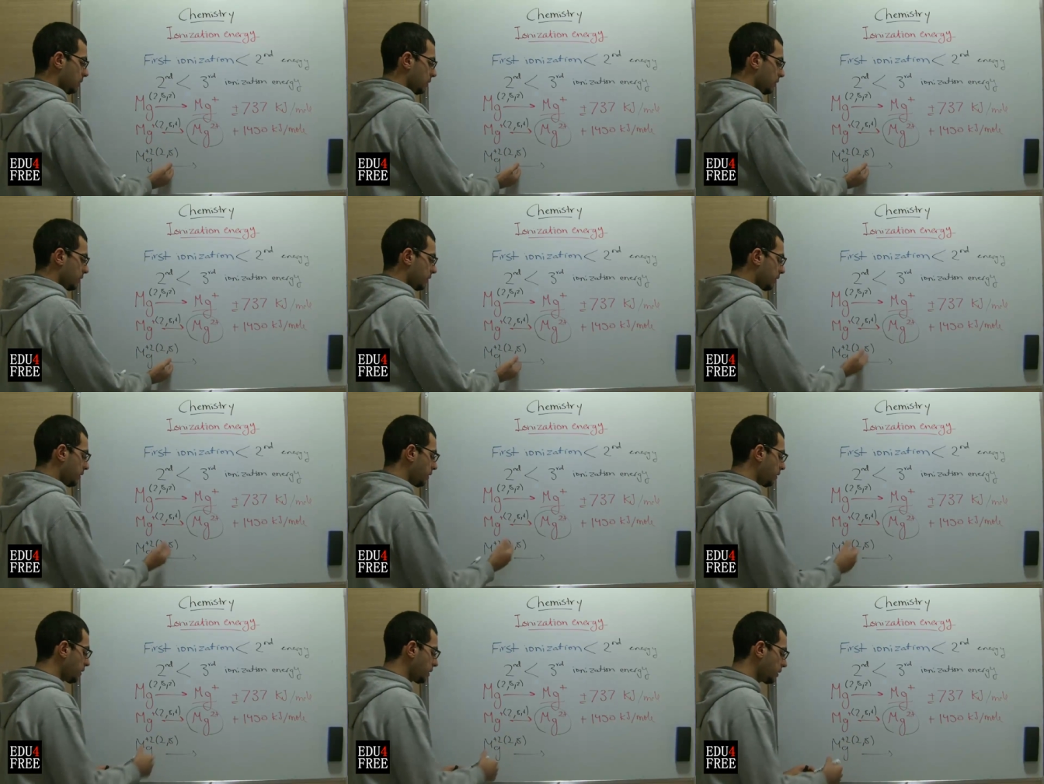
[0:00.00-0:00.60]
the
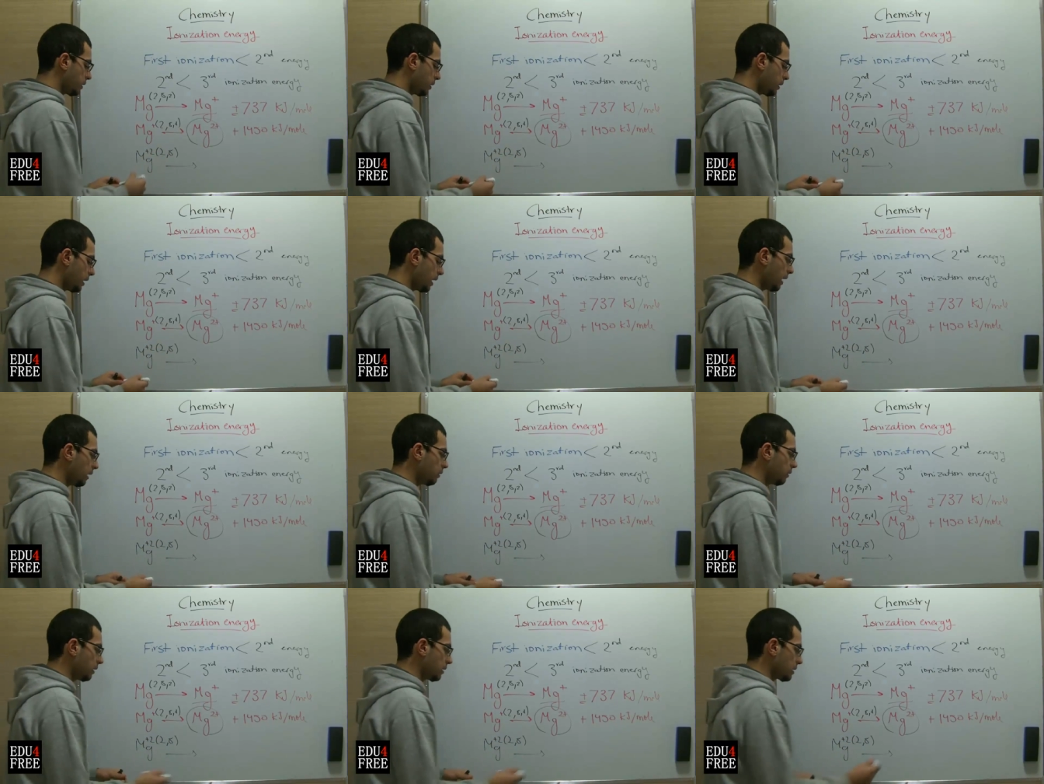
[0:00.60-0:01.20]
third
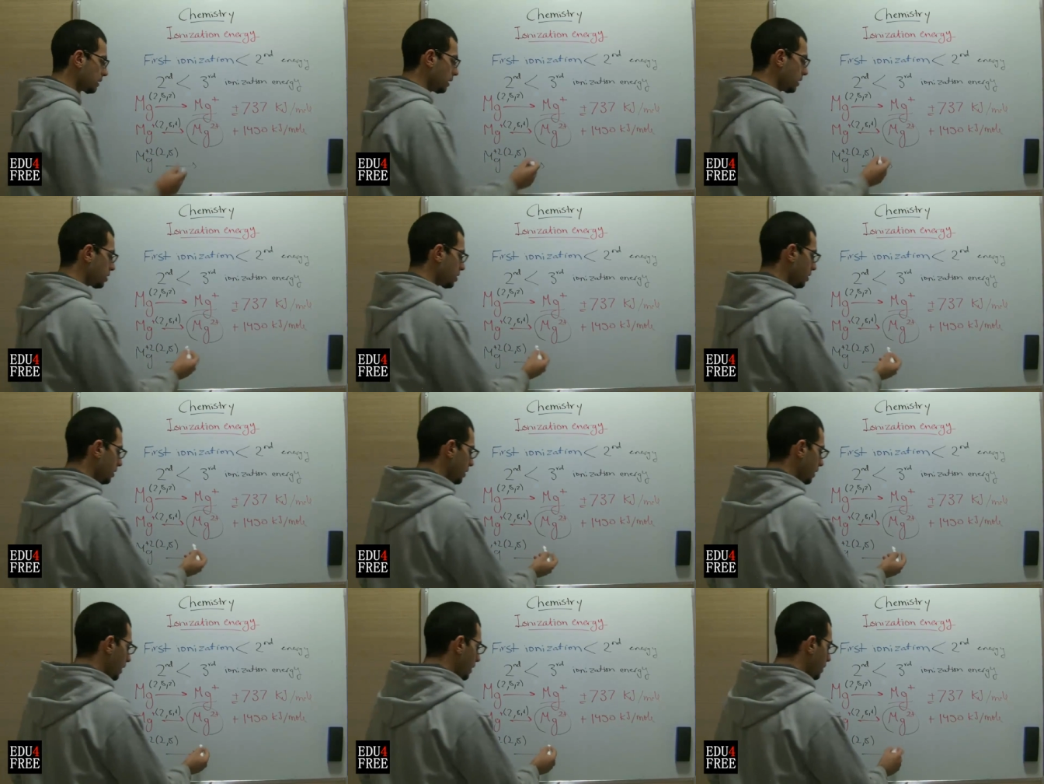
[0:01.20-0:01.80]

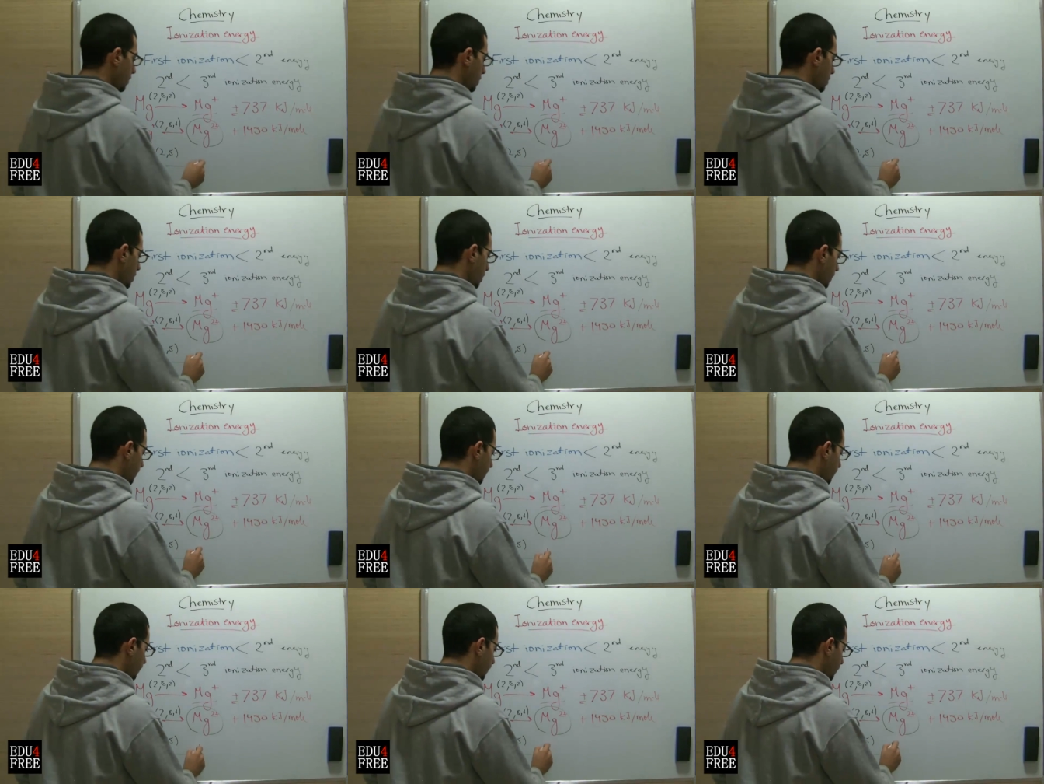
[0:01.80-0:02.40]
ionization
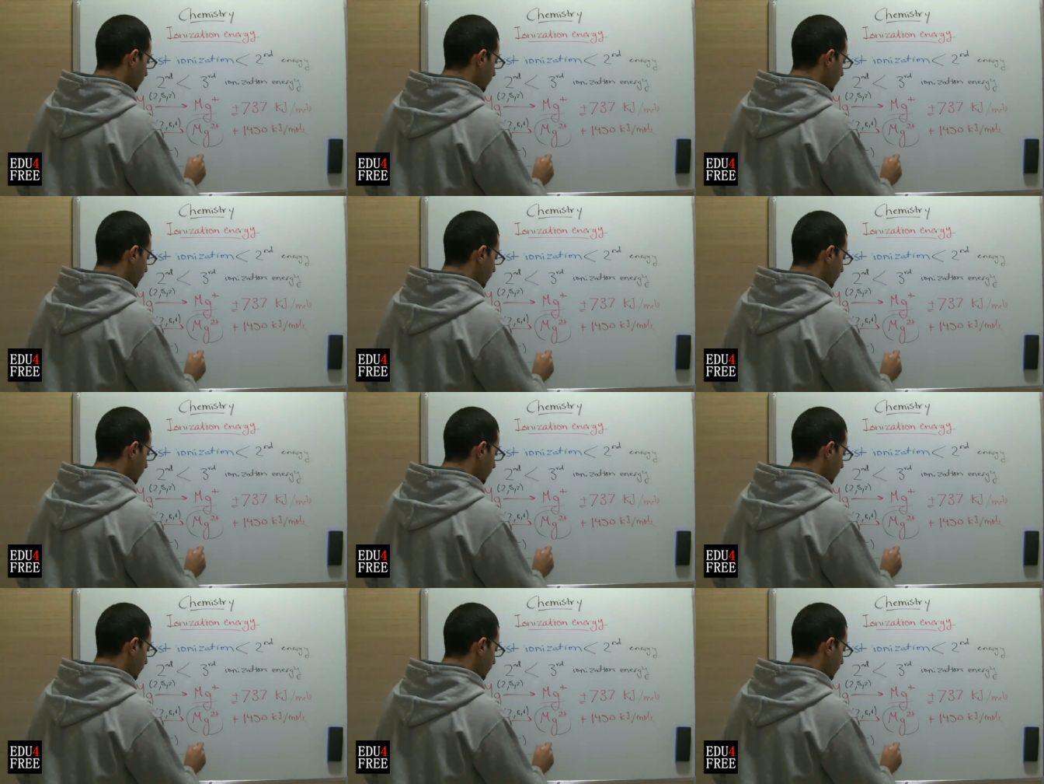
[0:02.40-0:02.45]
energy,